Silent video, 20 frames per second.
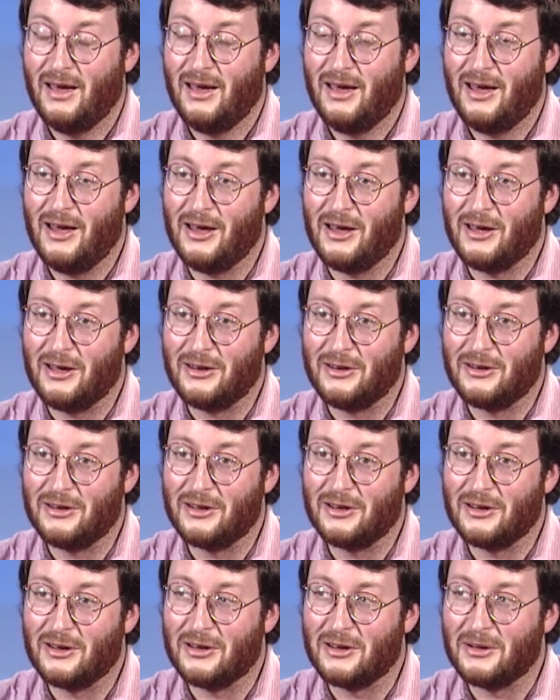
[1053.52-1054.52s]
And
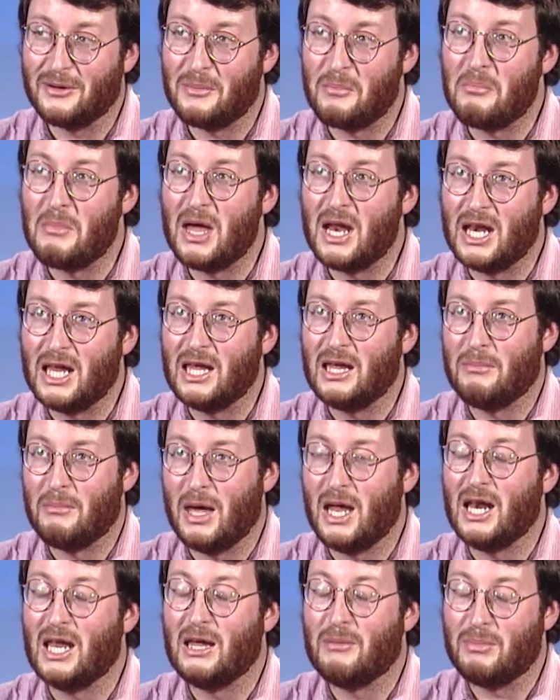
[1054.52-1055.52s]
many,
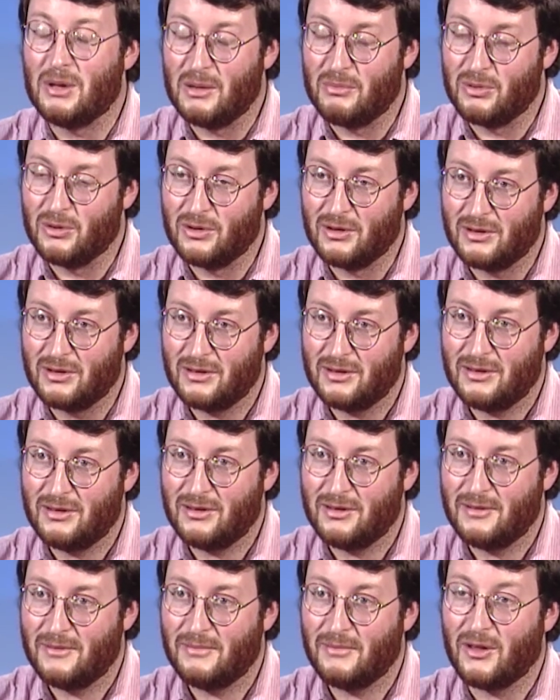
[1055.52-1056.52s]
many people
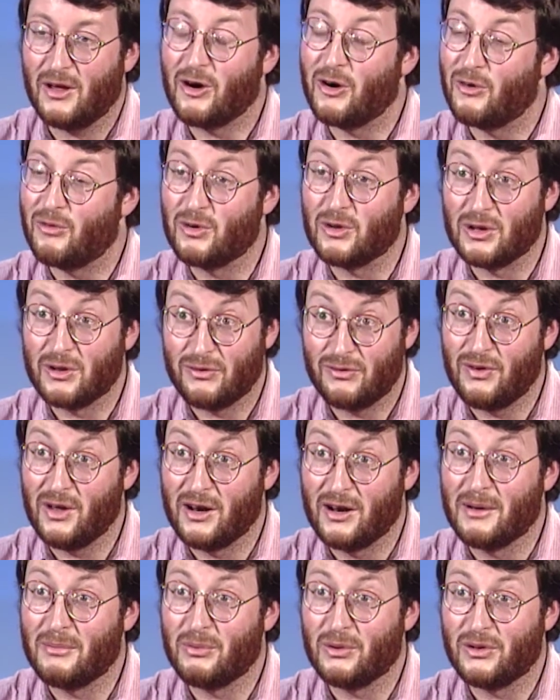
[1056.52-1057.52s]
are really fed
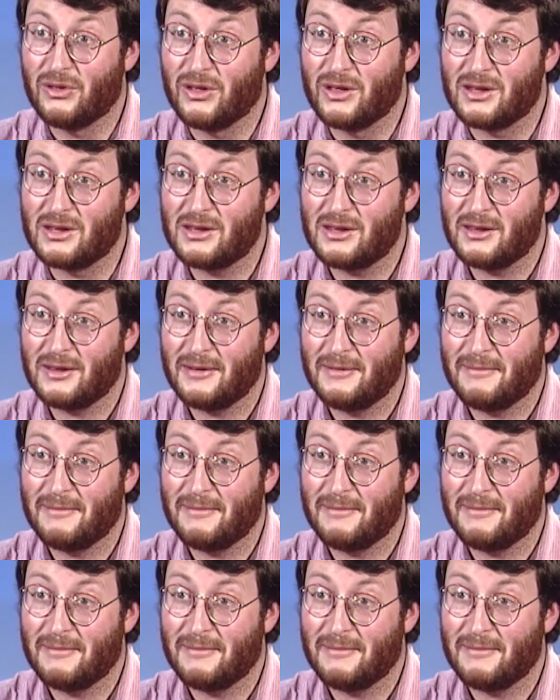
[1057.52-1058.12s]
up with this.